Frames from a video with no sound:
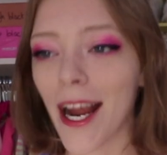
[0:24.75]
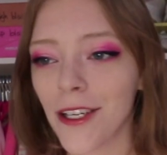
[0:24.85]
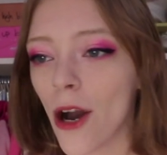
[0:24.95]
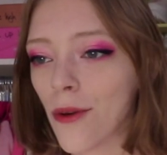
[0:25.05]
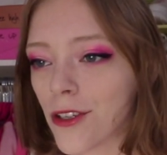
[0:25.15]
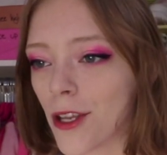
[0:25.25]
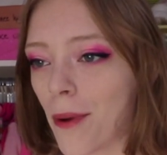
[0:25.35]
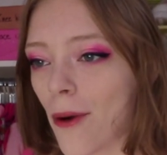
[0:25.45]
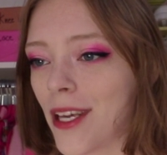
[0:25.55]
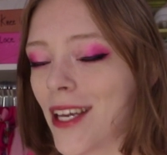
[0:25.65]
I know there's a
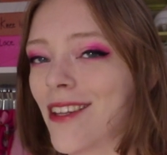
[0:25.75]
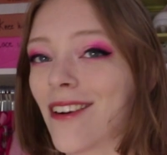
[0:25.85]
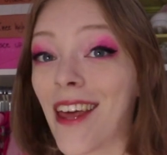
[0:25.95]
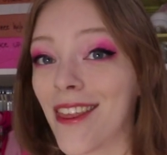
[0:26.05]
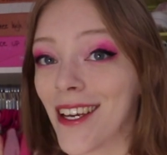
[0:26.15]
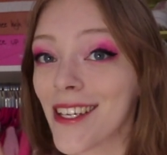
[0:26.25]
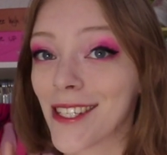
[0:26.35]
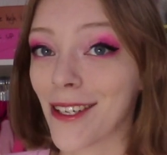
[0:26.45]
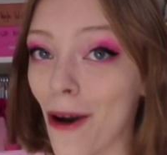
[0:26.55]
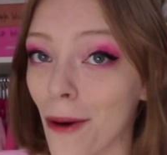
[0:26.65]
pony in there and I think
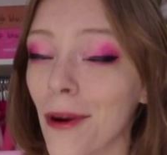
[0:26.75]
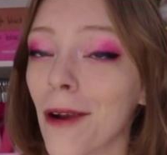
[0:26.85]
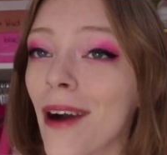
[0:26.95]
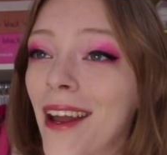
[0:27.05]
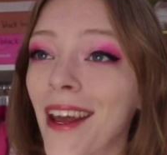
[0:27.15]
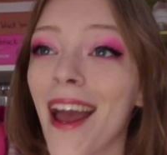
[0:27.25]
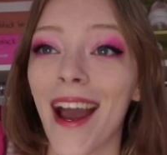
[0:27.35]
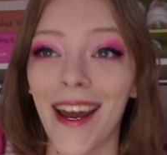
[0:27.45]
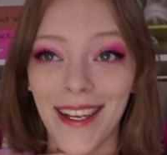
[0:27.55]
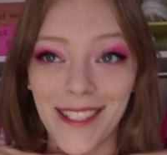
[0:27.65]
it's an ombre one
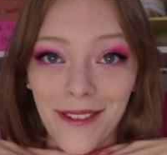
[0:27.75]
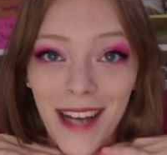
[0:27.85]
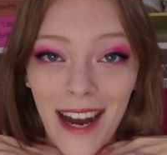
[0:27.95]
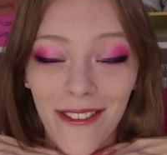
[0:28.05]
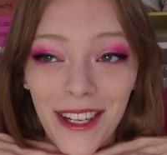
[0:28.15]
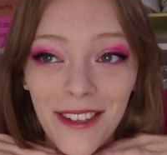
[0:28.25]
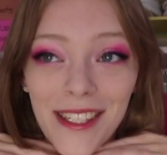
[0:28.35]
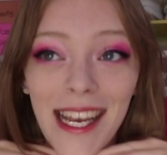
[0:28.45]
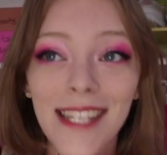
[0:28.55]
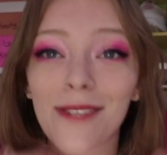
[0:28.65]
and I don't have one of
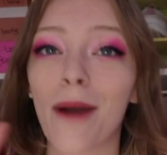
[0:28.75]
those yet,